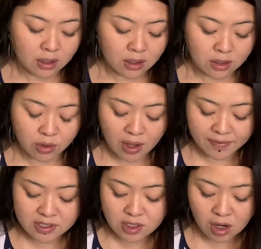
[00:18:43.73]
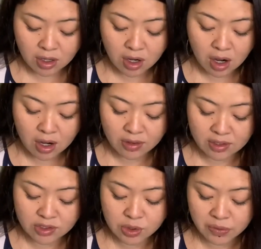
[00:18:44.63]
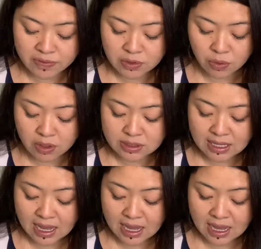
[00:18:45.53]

you have the Star card, the Two of Swords,